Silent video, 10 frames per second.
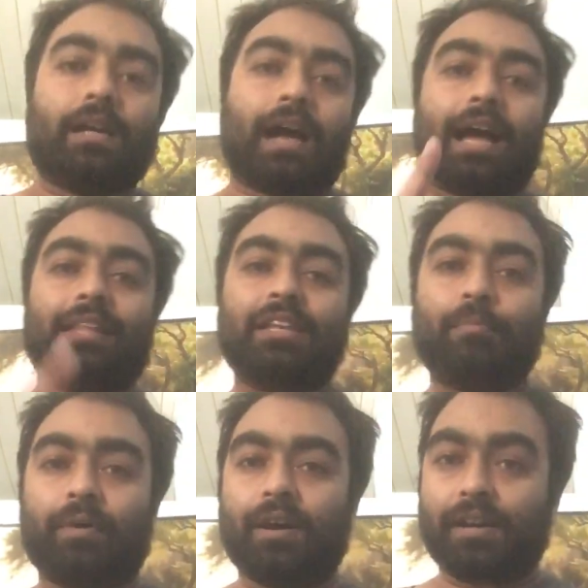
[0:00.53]
Hi
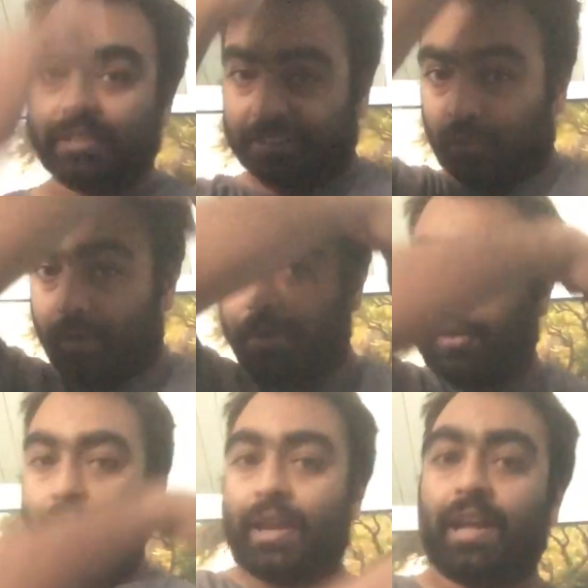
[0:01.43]
Libra, this is going to be
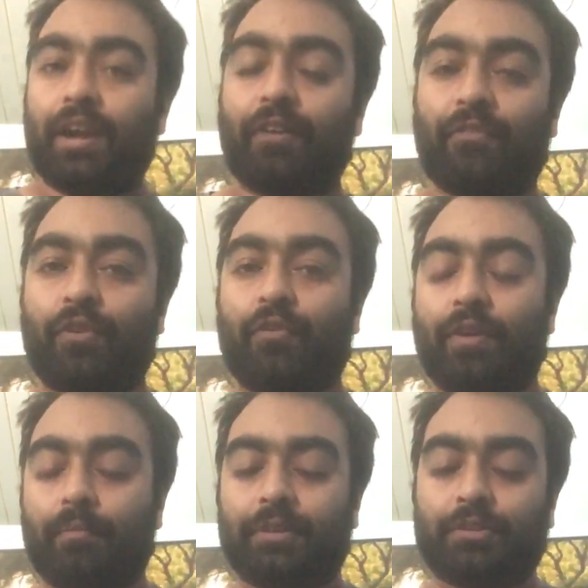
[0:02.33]
your reading here for
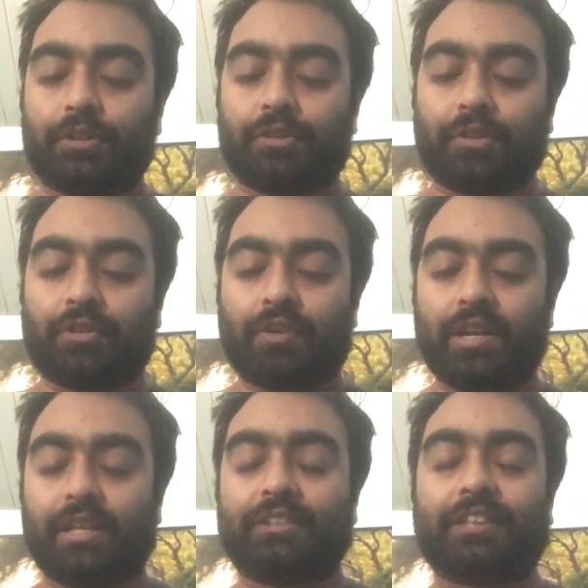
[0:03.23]
November
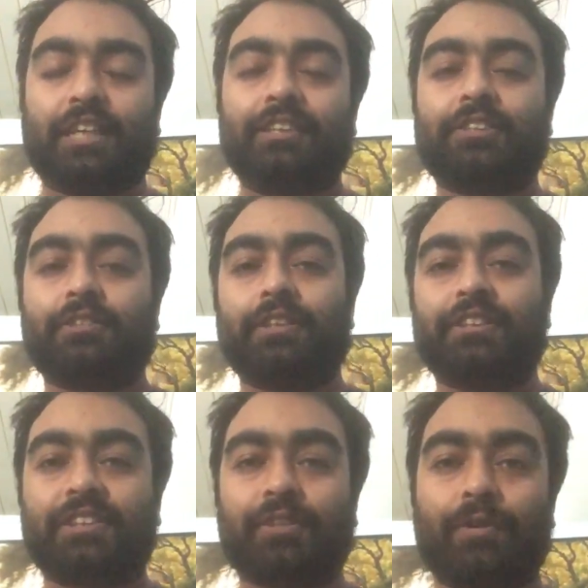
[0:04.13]
2023. Let's get into it and
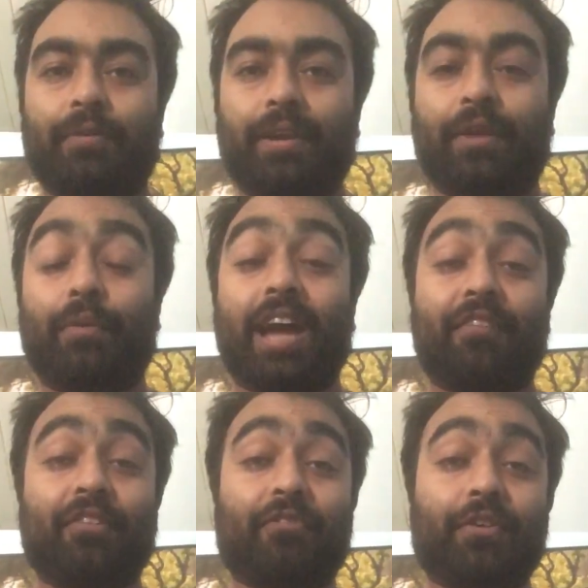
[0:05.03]
see what reading we have
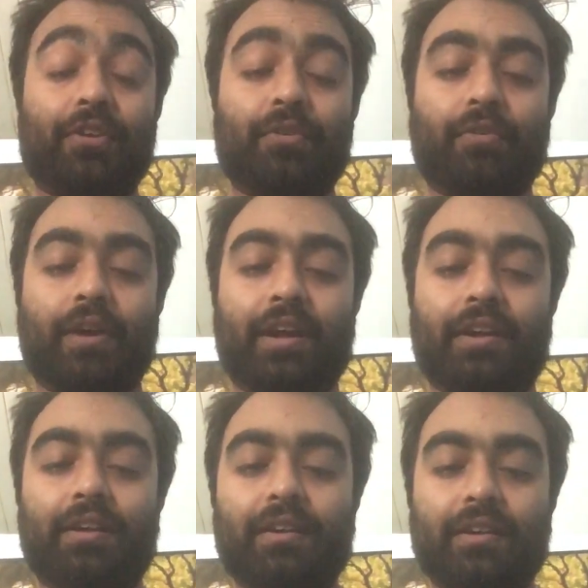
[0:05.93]
here for you, right?
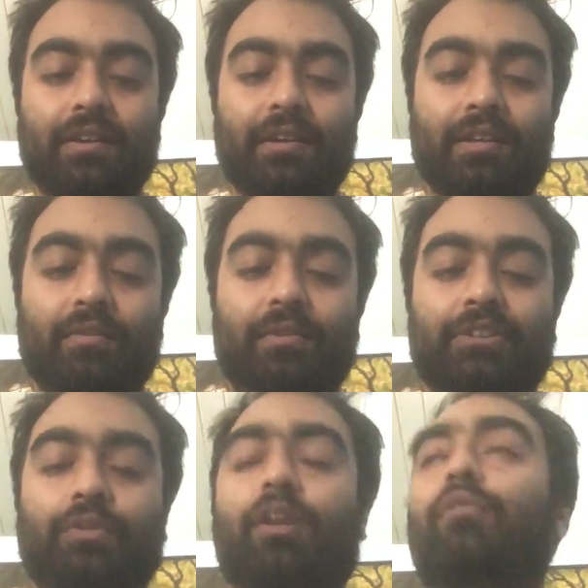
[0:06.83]
What's
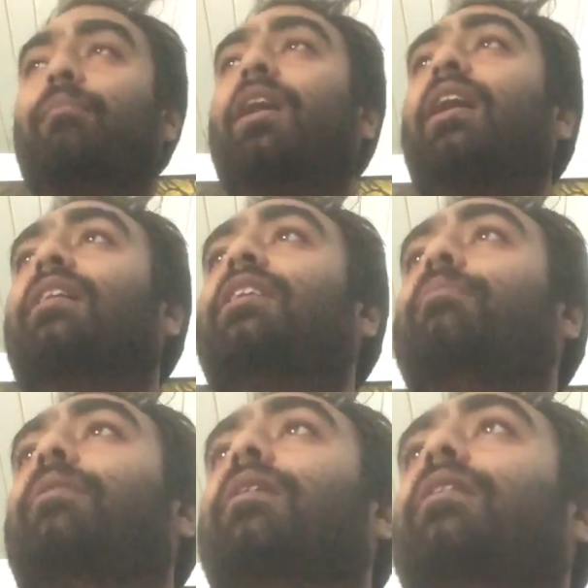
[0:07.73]
going on with my
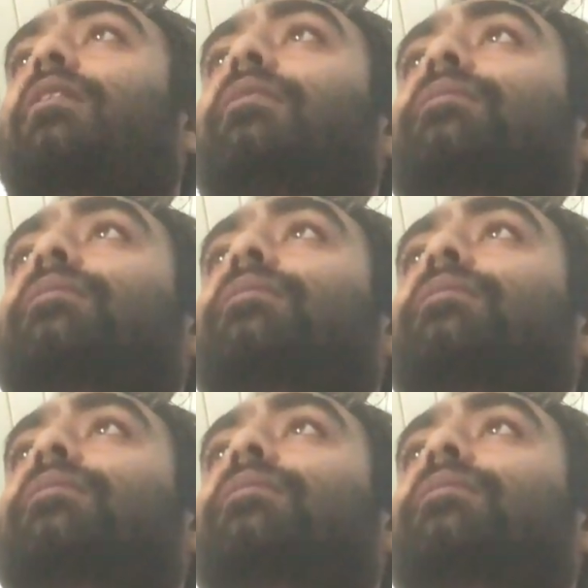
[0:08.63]
Libra?